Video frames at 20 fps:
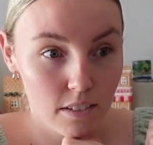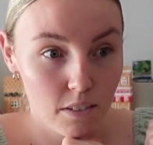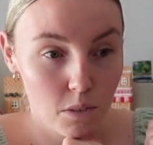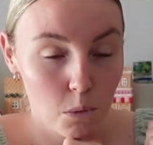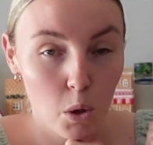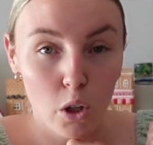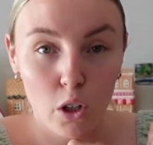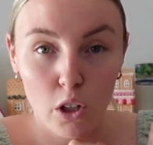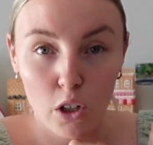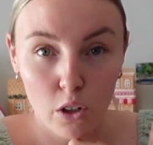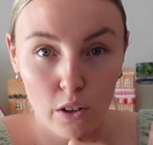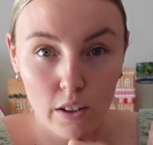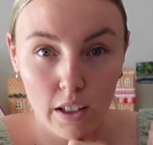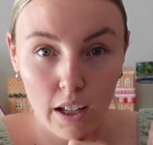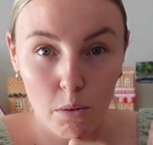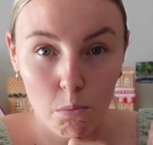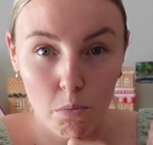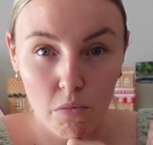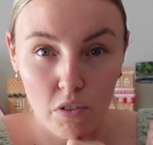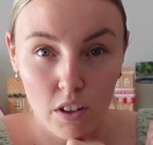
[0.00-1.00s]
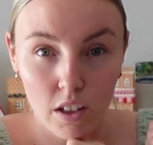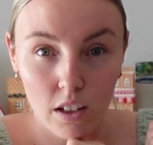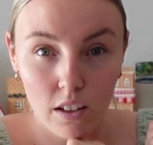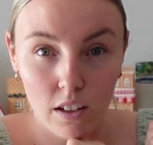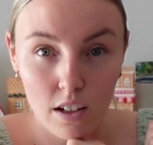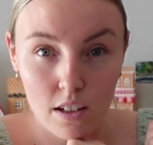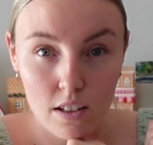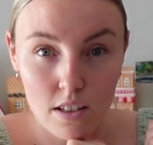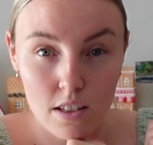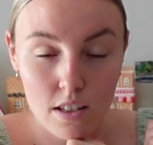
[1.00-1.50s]
working on that for the
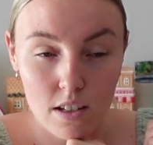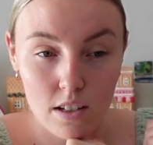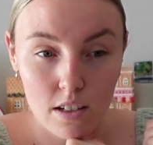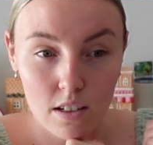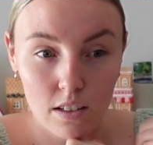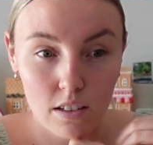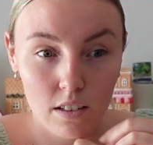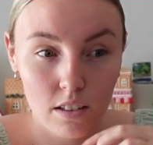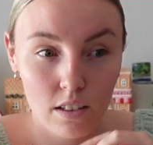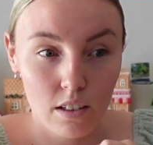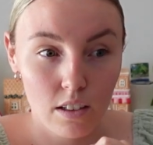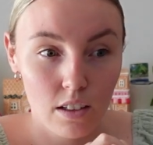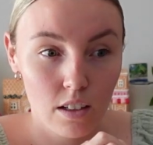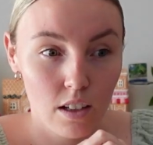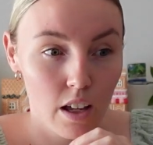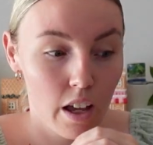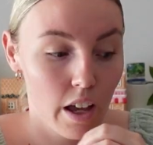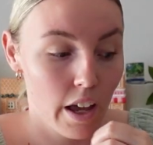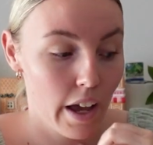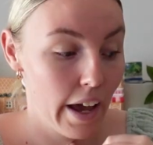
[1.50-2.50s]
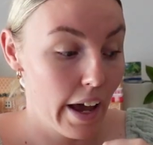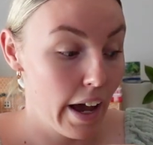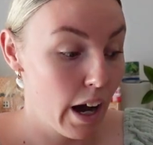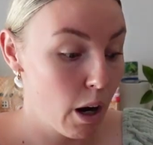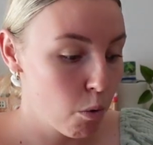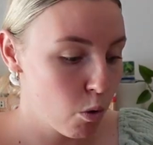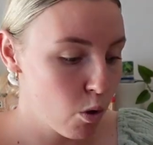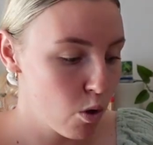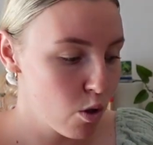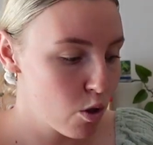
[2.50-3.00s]
last
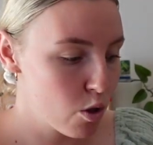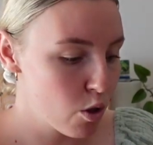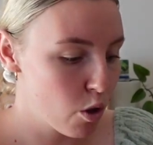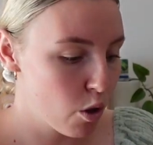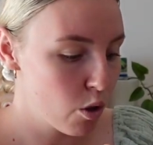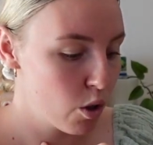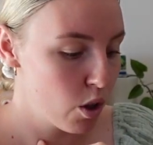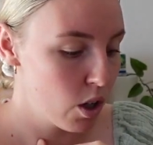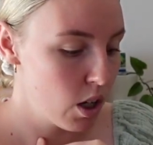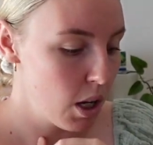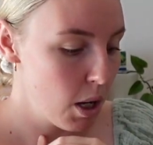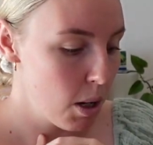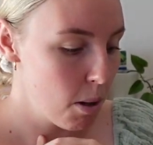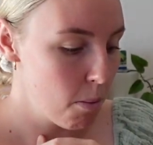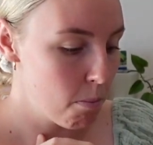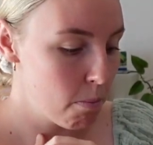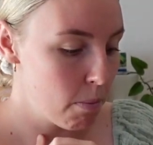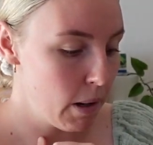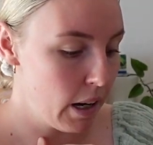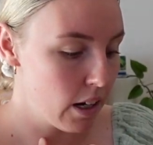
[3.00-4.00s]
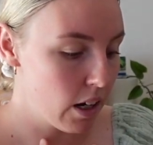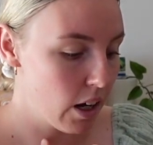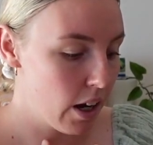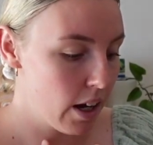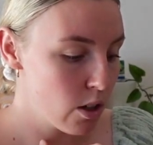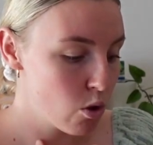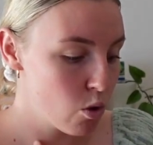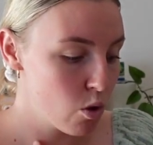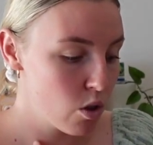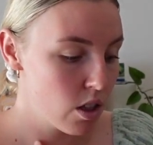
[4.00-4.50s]
hour or so, but
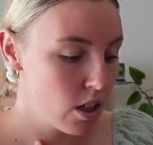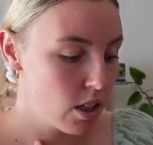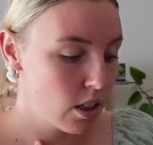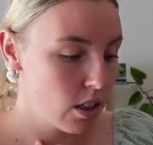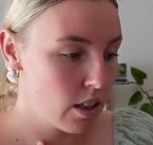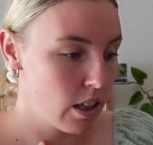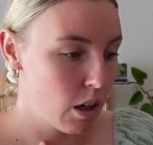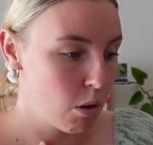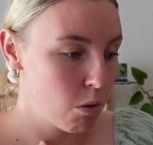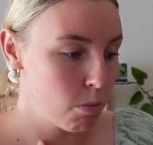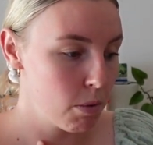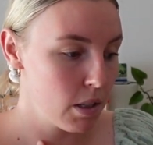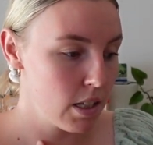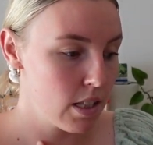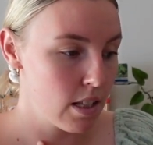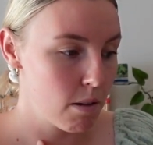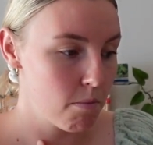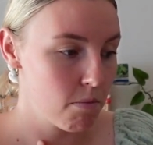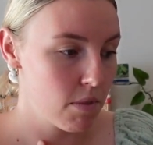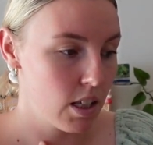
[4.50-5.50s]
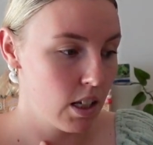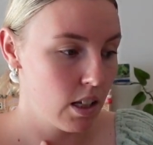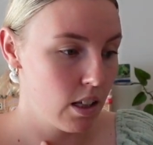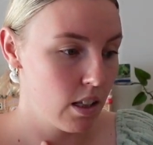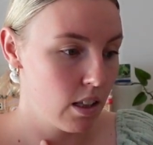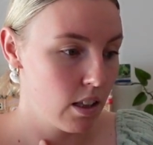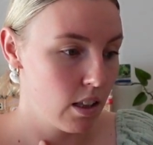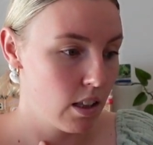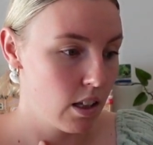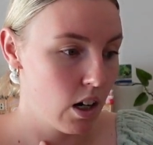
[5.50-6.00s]
I do think that that will be
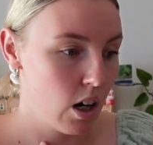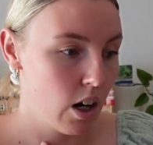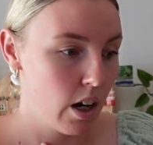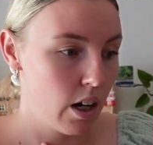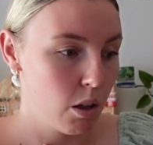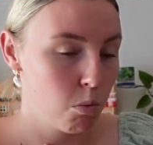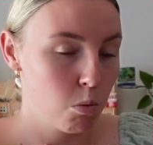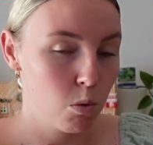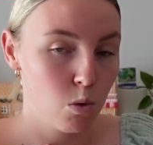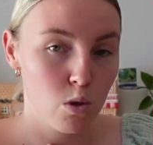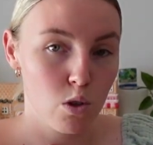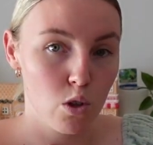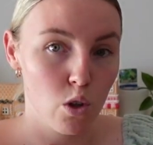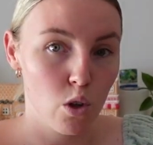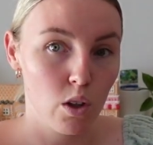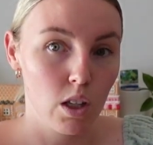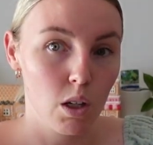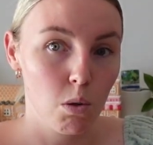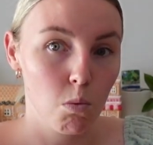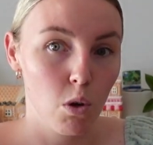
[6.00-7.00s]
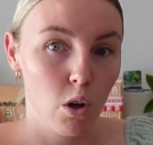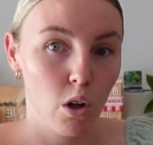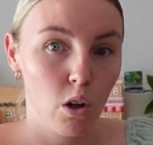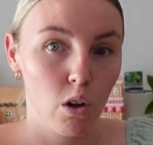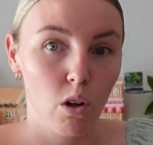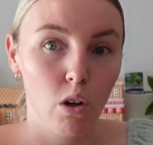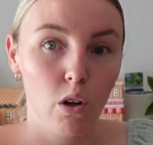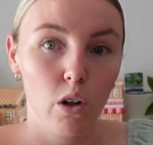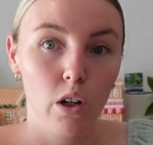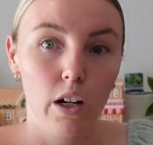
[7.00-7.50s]
something that I will slowly
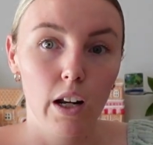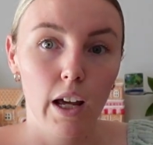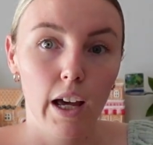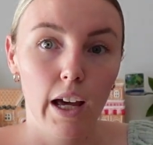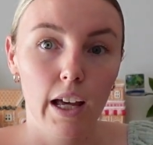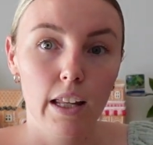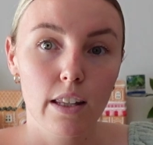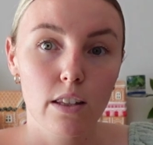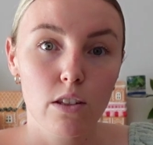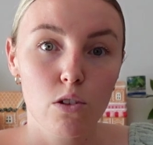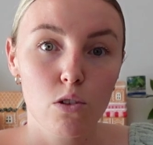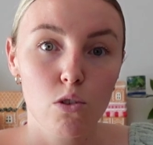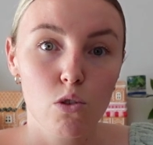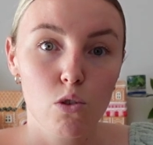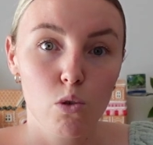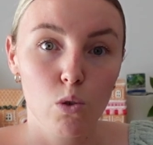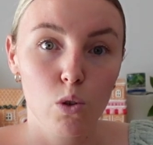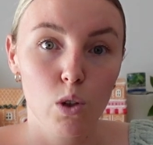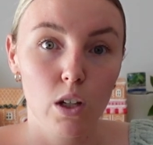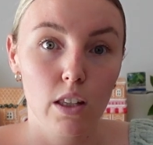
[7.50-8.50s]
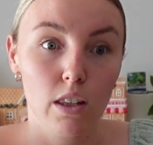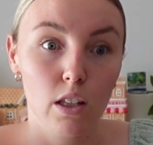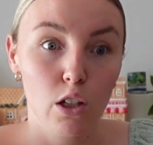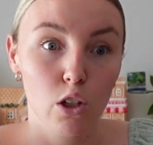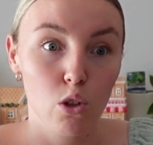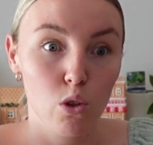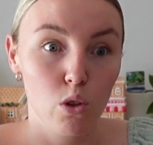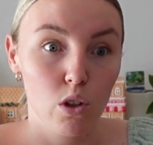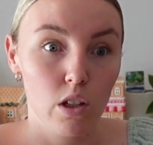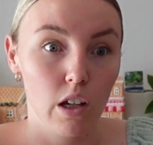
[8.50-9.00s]
work on and do in the
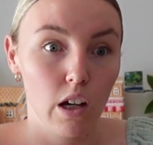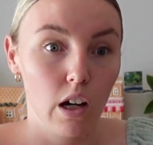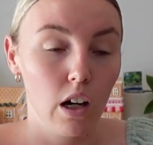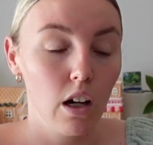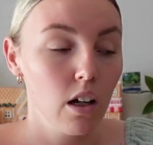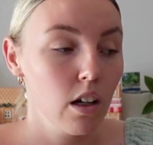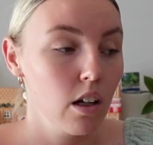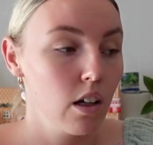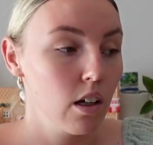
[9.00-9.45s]
new year.